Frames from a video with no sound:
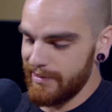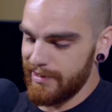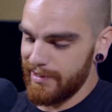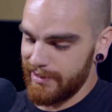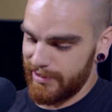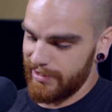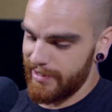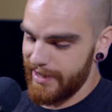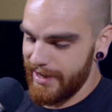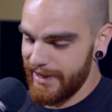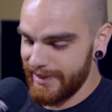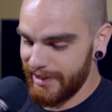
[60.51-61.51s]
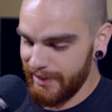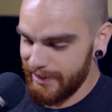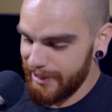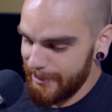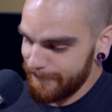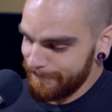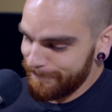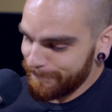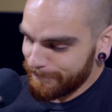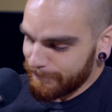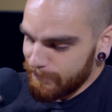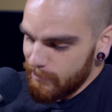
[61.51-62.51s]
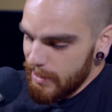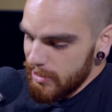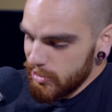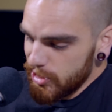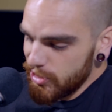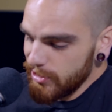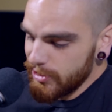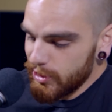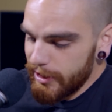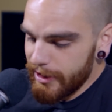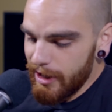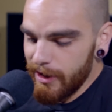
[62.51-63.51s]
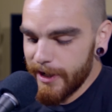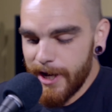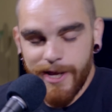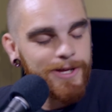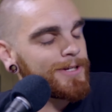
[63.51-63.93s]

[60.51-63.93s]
Oh, sorry, guys. Did you enjoy your holiday?